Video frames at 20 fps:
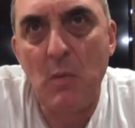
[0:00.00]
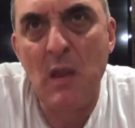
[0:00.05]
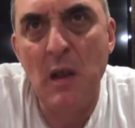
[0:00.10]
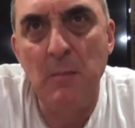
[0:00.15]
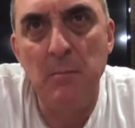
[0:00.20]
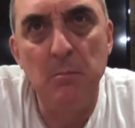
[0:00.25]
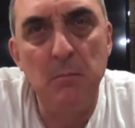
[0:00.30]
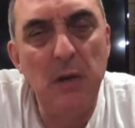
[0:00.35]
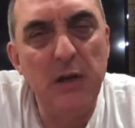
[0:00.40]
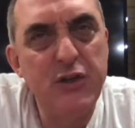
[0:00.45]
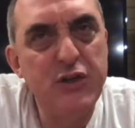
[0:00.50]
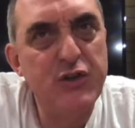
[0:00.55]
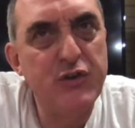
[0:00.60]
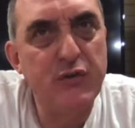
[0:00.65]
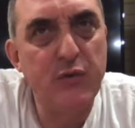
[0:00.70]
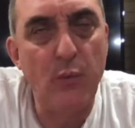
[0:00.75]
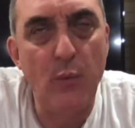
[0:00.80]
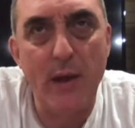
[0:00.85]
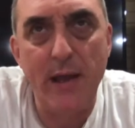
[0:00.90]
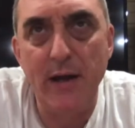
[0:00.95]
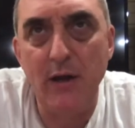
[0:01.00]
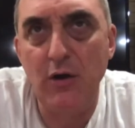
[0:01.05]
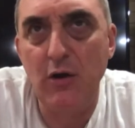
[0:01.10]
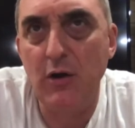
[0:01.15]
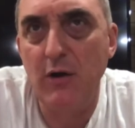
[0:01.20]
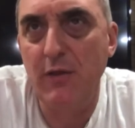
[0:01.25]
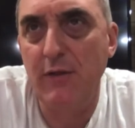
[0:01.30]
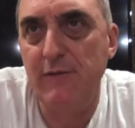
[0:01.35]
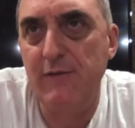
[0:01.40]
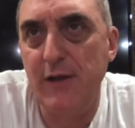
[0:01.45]
Much sweeter.
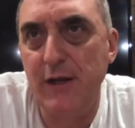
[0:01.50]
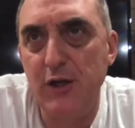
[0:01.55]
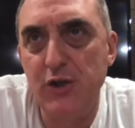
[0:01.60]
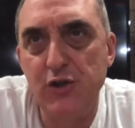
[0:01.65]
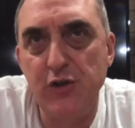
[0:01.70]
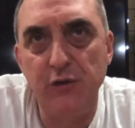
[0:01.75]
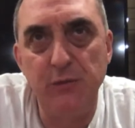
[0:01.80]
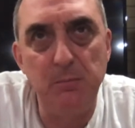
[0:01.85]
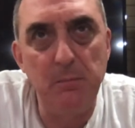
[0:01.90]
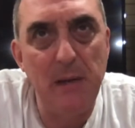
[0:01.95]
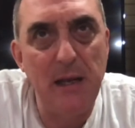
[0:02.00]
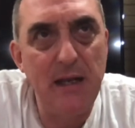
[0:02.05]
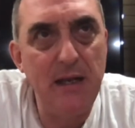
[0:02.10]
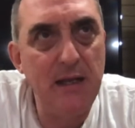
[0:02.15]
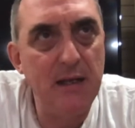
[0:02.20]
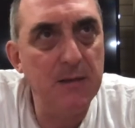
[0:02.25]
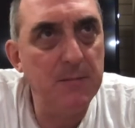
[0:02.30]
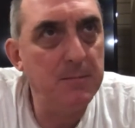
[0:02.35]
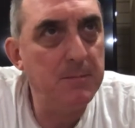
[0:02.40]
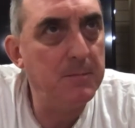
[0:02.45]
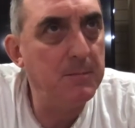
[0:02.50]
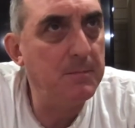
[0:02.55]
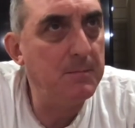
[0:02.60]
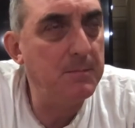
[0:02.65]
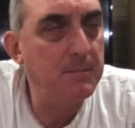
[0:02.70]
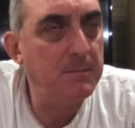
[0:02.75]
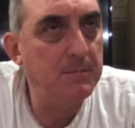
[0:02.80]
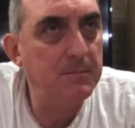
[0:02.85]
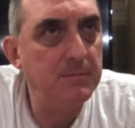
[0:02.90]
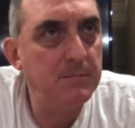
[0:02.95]
The finish is medium,
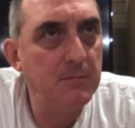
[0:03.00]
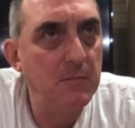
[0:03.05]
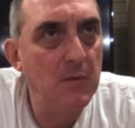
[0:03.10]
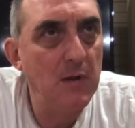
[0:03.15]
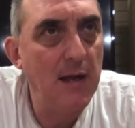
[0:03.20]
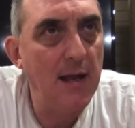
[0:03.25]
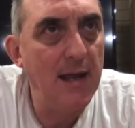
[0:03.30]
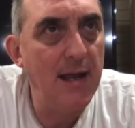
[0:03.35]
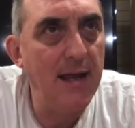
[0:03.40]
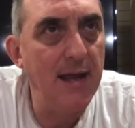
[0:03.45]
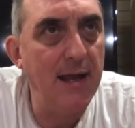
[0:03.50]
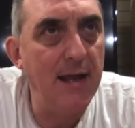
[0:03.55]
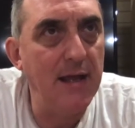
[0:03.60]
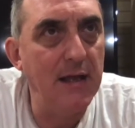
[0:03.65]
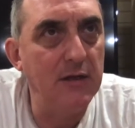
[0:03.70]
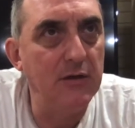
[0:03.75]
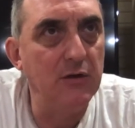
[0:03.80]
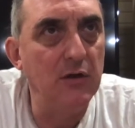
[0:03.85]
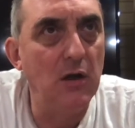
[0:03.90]
and